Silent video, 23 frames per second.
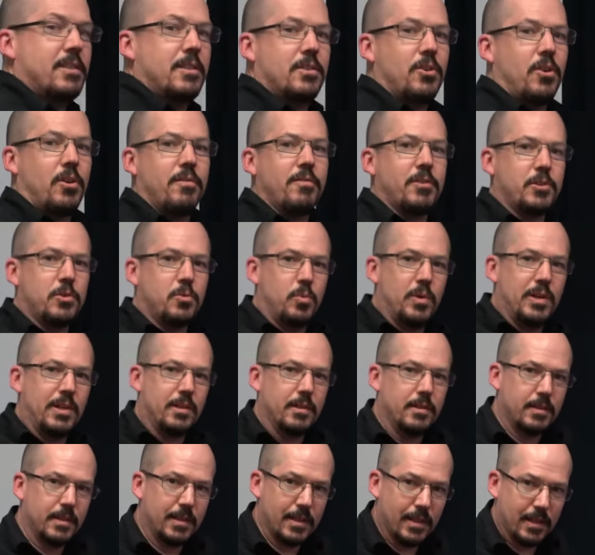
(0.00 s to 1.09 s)
servers
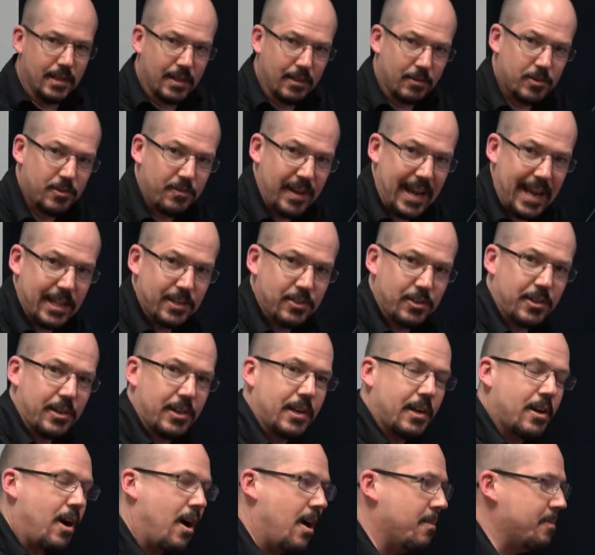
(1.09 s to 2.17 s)
will those fans are going
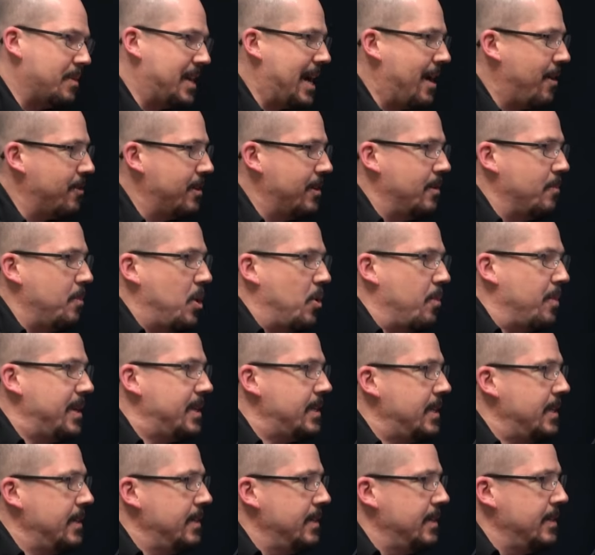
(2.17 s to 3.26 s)
to calm down in a
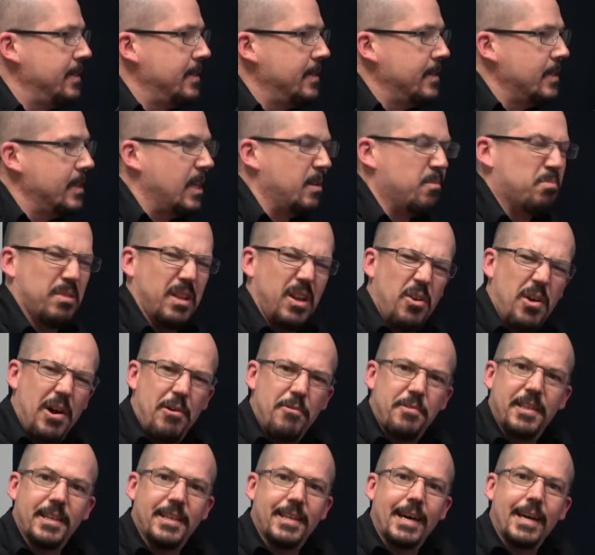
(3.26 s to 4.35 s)
moment. They blow
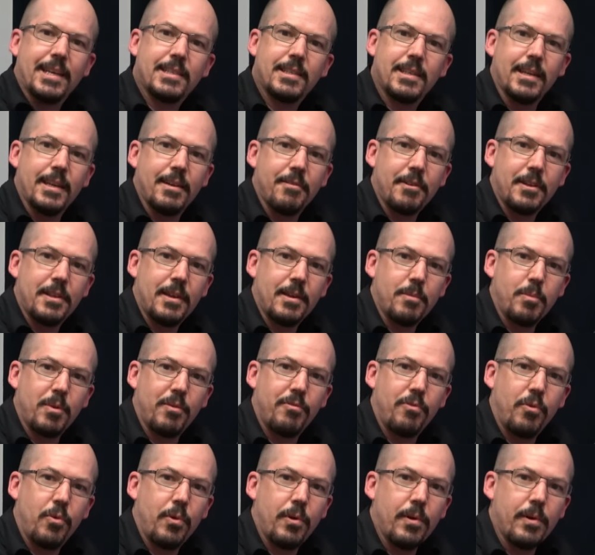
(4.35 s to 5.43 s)
out the dust and everything
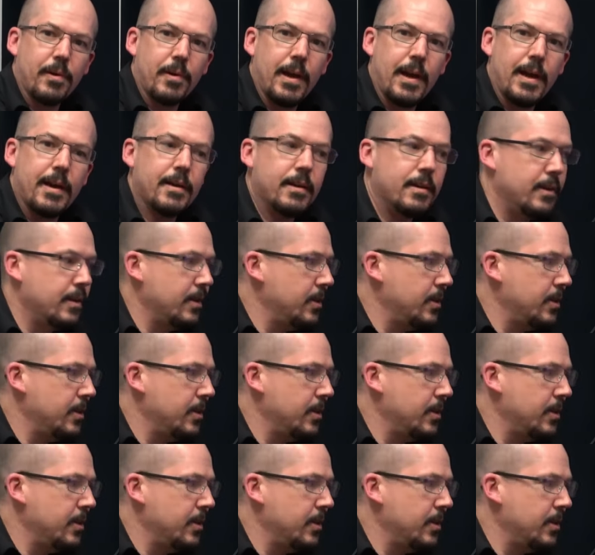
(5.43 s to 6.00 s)
before, uh,